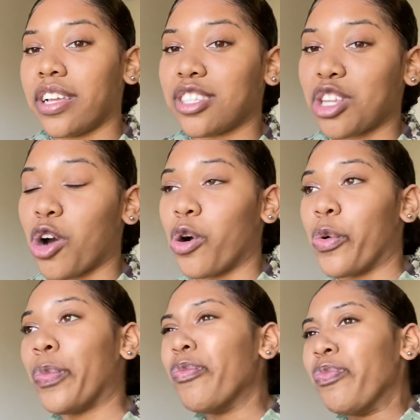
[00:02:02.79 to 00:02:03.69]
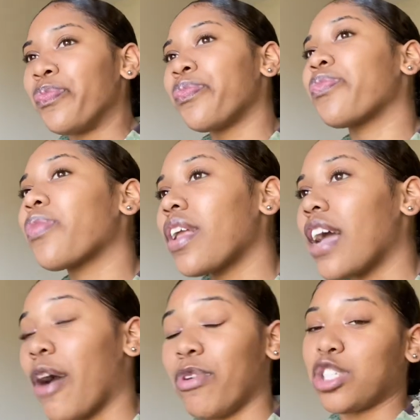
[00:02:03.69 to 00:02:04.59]
So
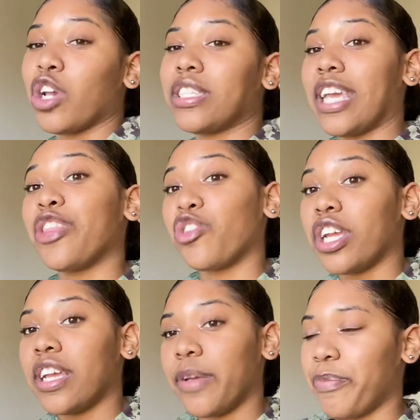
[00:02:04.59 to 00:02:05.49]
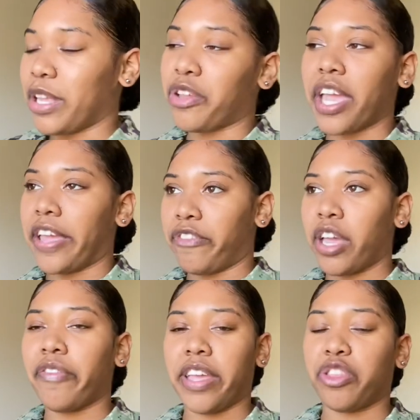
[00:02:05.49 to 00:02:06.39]
I went straight to E3. But you can't, if you
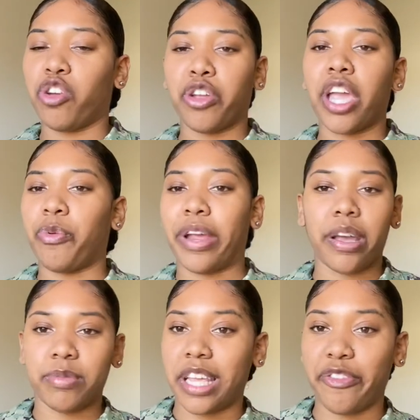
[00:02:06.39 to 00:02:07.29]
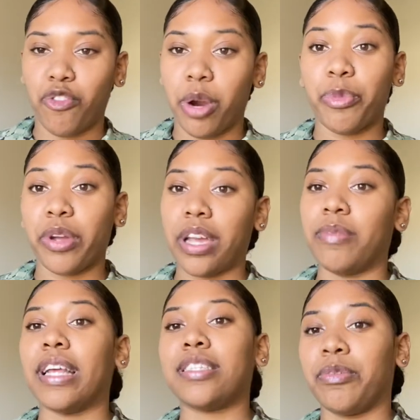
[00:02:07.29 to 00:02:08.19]
have E3, you can't rank up to E4 in boot camp.
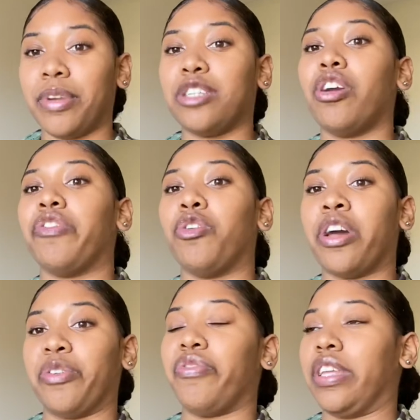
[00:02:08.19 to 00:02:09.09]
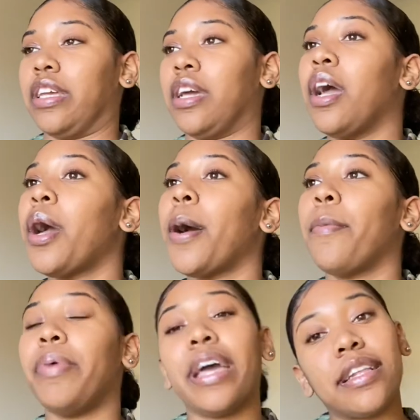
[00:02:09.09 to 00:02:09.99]
That's something that you have to do out in the fleet.
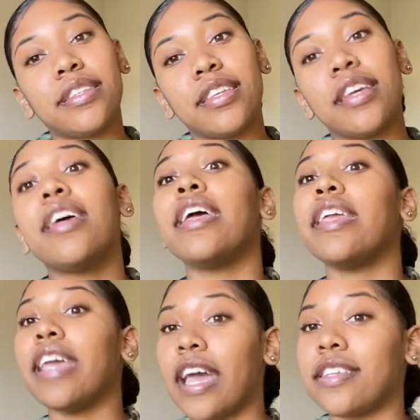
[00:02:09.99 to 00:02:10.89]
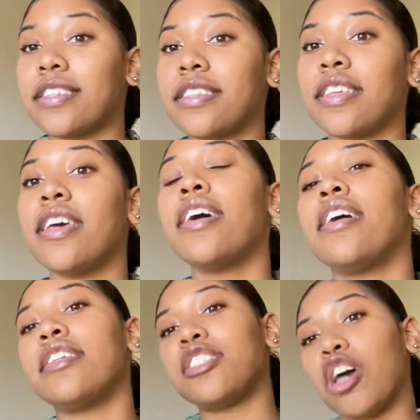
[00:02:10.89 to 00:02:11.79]
But yes,
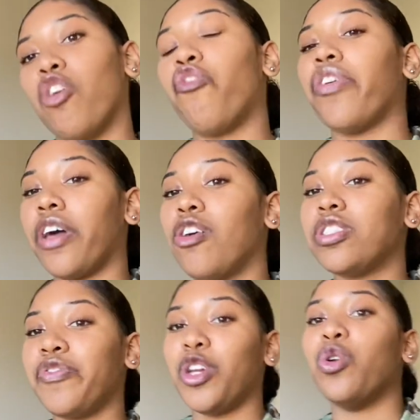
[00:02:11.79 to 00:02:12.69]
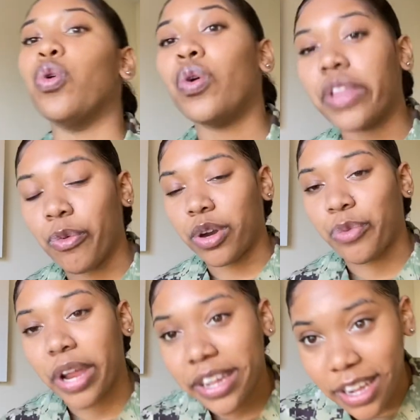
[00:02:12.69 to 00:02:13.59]
so for those of you that want to
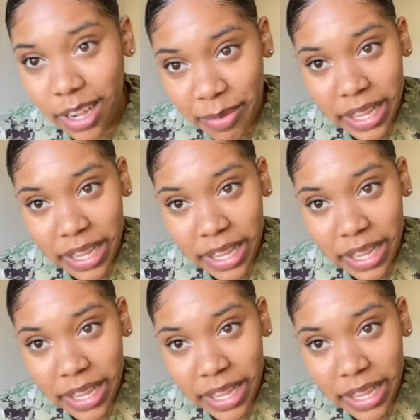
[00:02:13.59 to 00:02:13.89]
rank up,